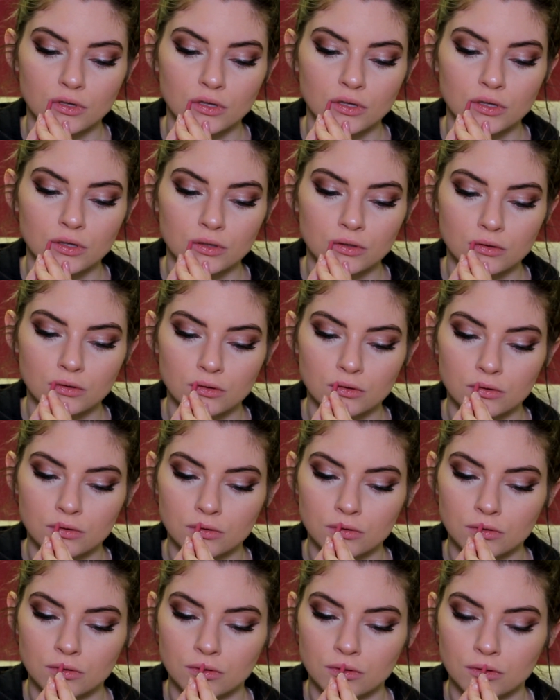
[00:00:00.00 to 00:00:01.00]

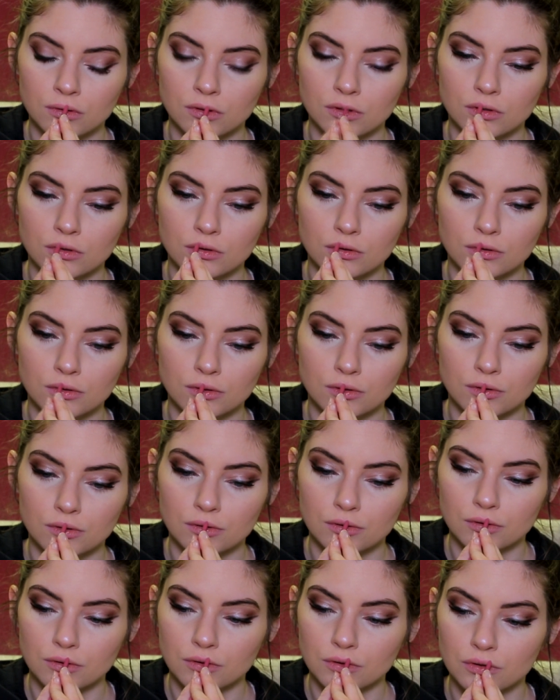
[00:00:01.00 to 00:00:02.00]

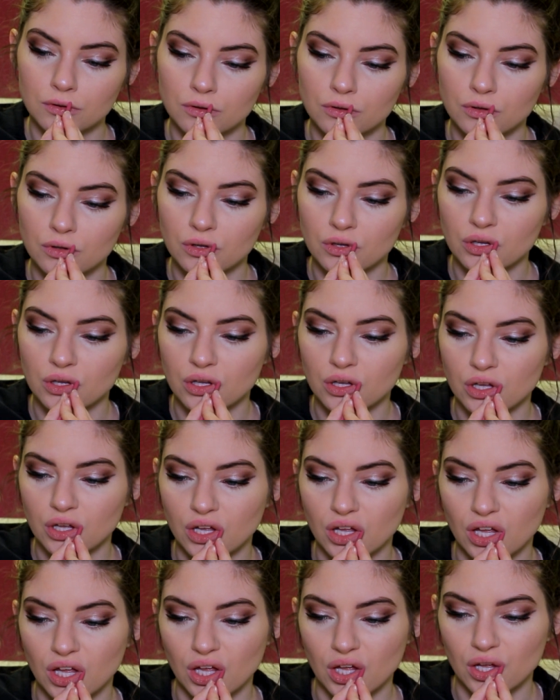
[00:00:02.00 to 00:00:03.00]

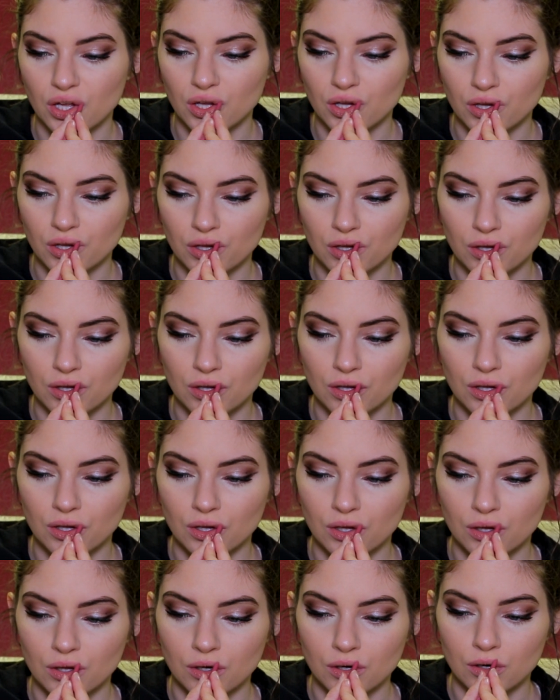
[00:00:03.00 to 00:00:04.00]
No one is speaking in this clip.